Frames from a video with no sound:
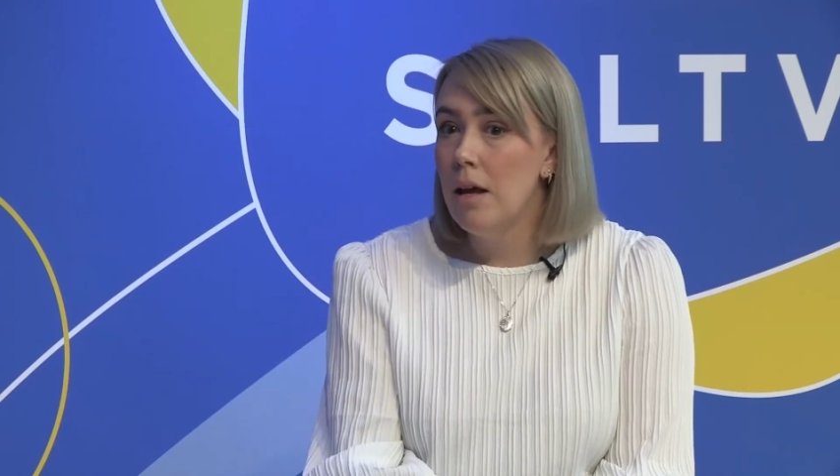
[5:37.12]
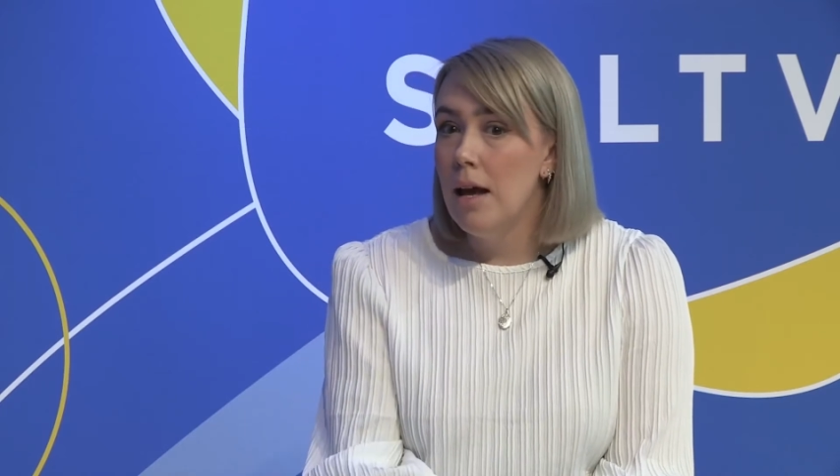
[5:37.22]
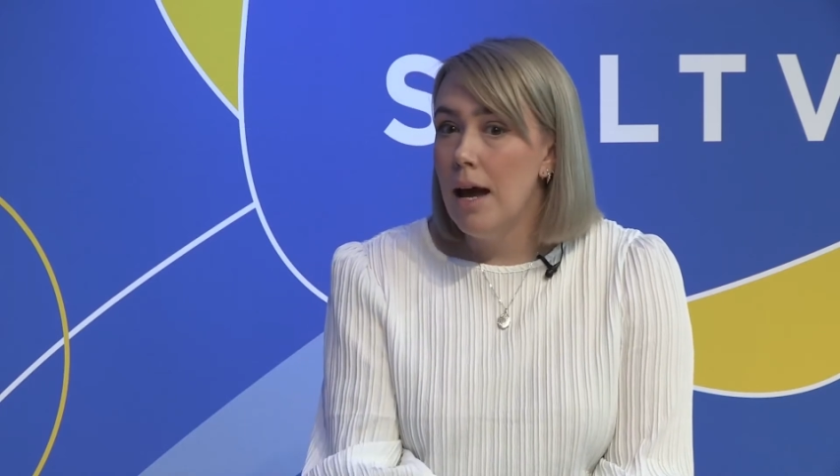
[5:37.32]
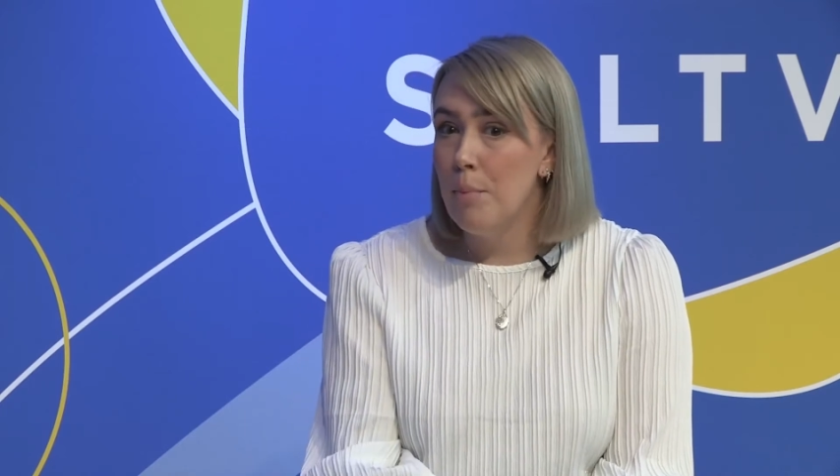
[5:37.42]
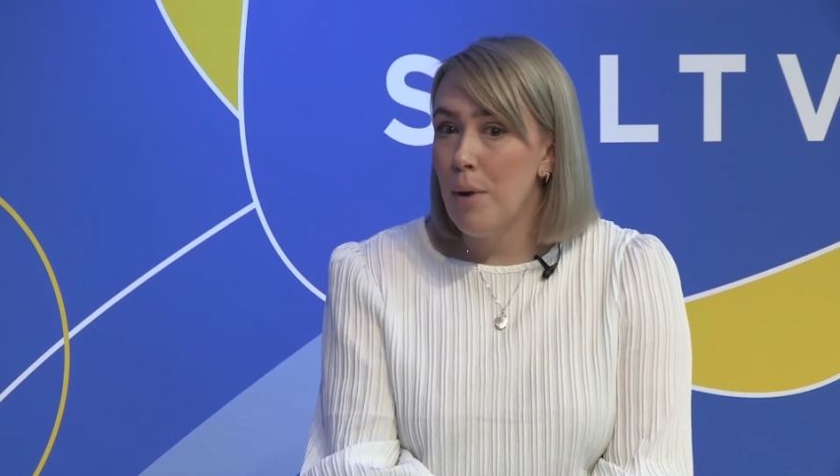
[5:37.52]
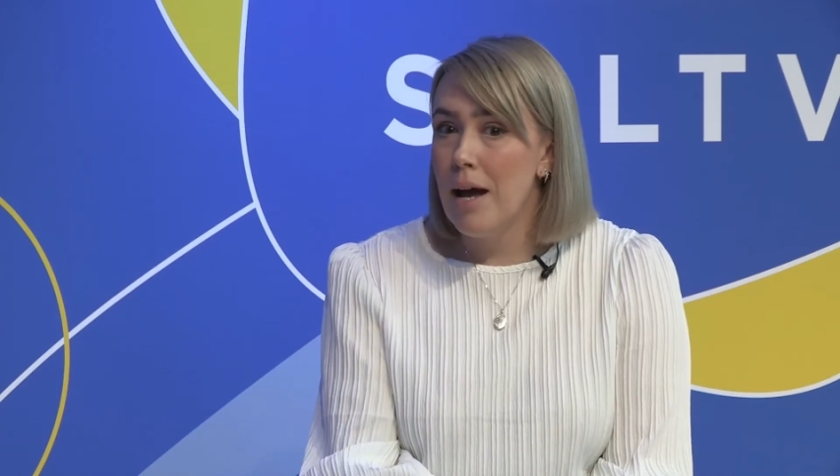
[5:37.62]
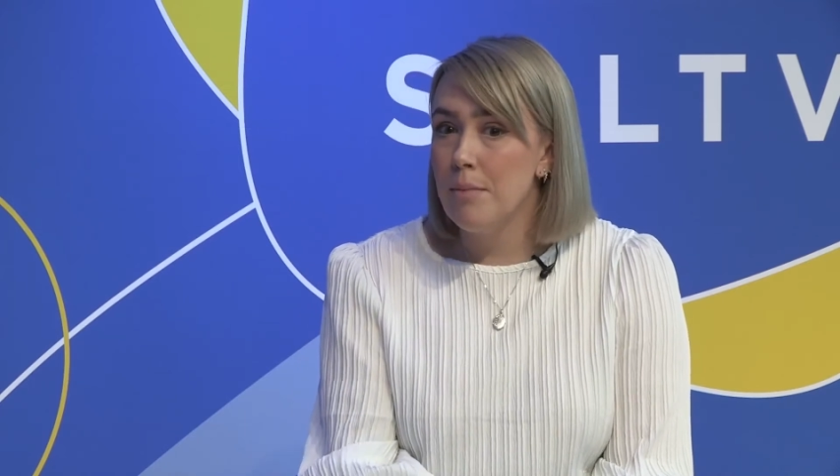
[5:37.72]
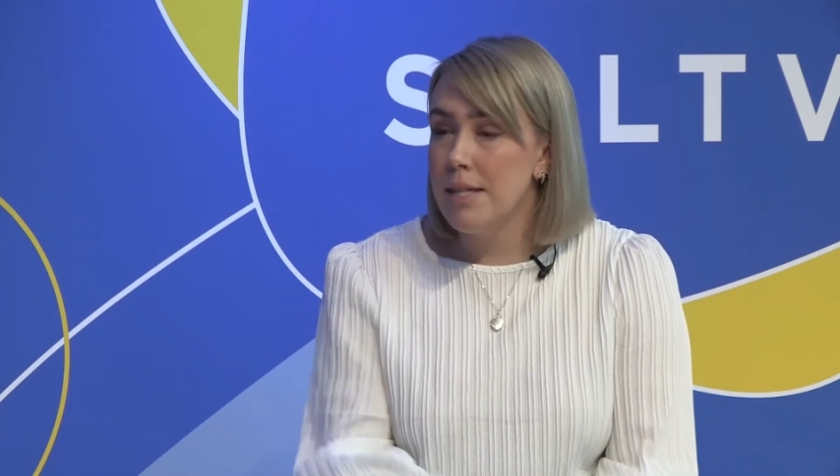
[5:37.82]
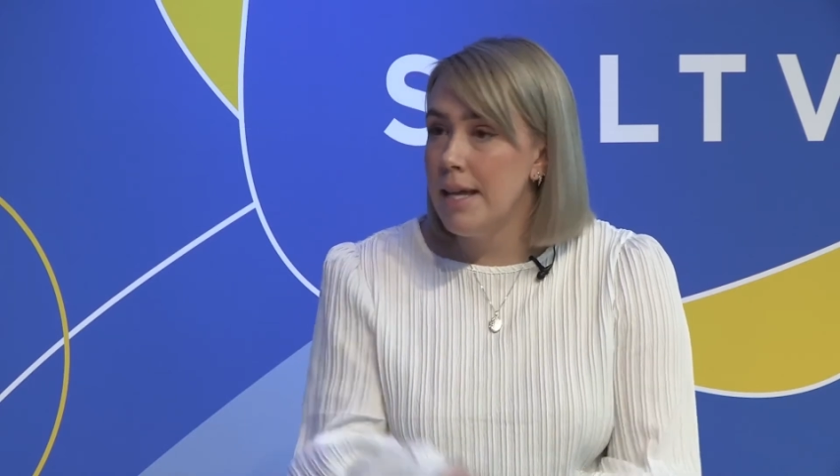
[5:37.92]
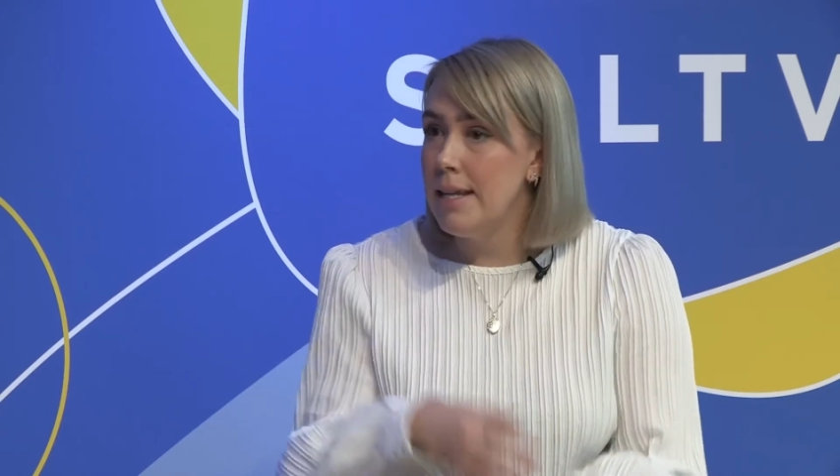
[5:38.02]
And
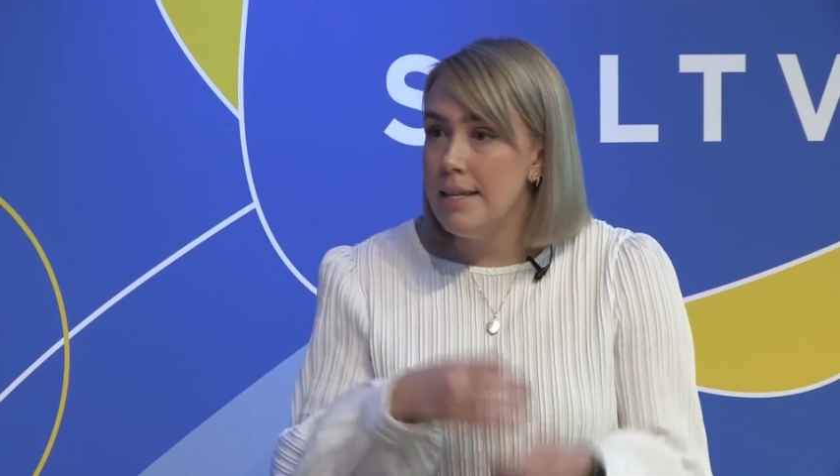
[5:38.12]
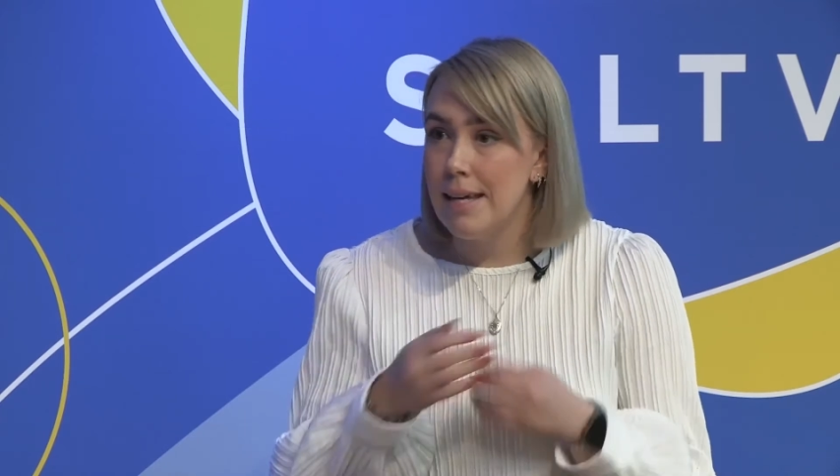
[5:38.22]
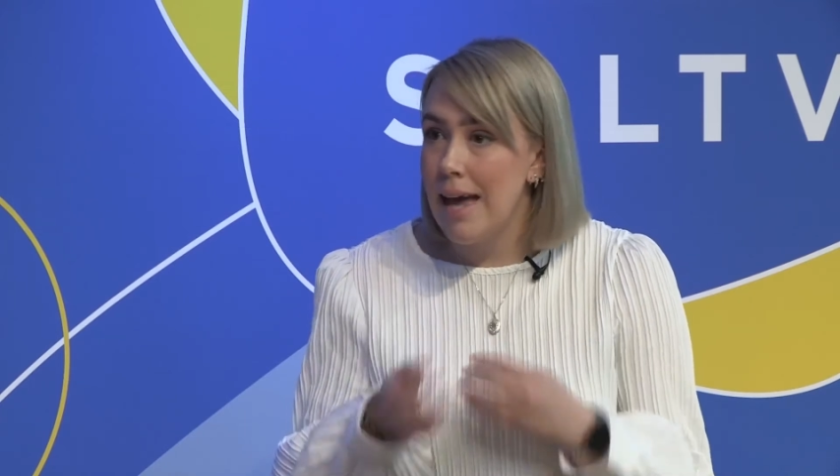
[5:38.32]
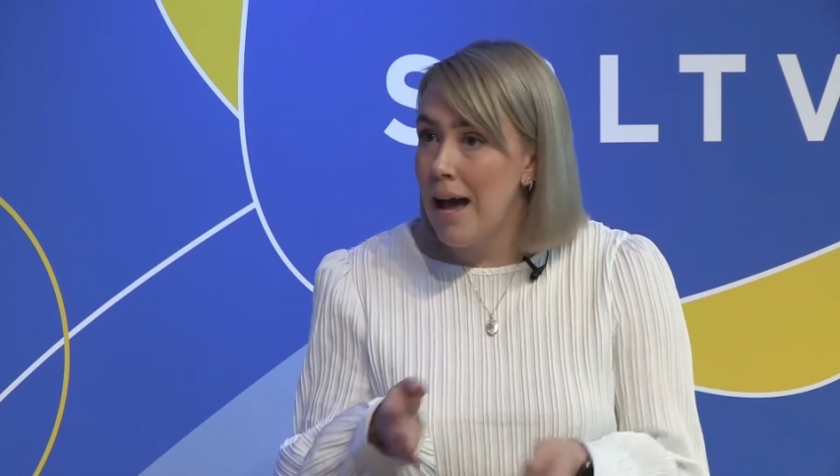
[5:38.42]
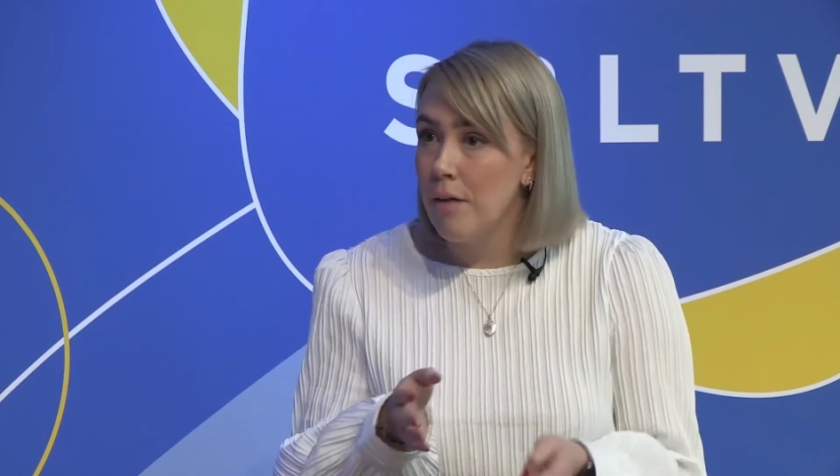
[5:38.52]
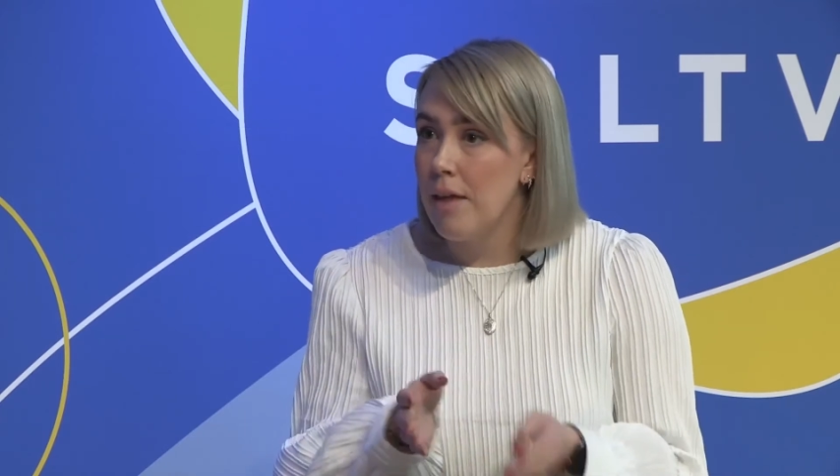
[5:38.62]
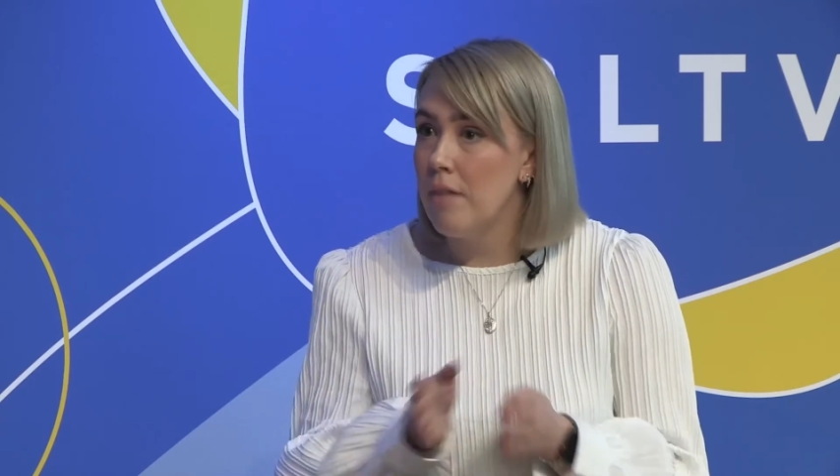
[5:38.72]
perhaps they need to get out